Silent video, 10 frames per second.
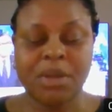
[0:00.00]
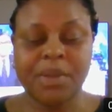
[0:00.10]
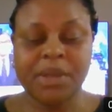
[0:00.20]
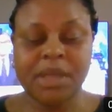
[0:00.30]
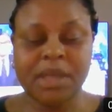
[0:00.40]

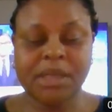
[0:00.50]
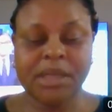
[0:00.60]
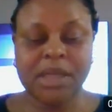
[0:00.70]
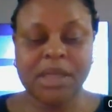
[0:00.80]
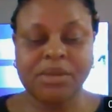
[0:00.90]

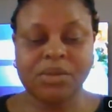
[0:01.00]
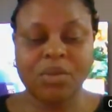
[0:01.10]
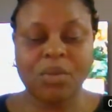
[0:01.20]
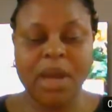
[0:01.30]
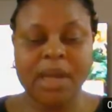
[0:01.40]
patient needs
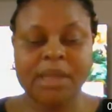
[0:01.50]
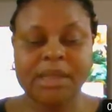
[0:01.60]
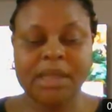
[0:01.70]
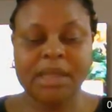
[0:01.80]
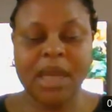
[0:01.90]
while
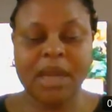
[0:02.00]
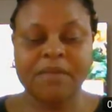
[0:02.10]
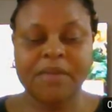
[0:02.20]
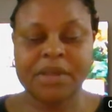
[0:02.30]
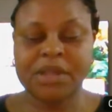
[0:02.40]
taking
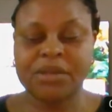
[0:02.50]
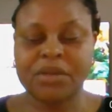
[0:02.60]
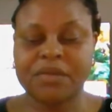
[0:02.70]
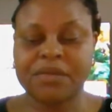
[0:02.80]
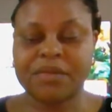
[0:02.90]
advantage
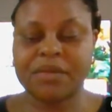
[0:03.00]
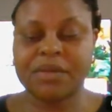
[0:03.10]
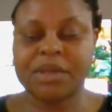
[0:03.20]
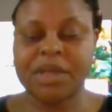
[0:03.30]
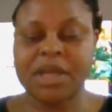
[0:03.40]
of
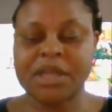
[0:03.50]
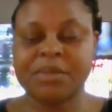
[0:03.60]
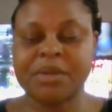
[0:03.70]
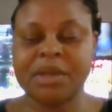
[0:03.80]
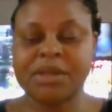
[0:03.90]
the
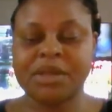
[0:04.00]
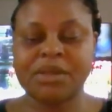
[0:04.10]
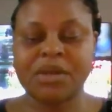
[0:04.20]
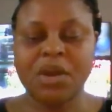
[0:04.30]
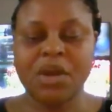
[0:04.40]
experiences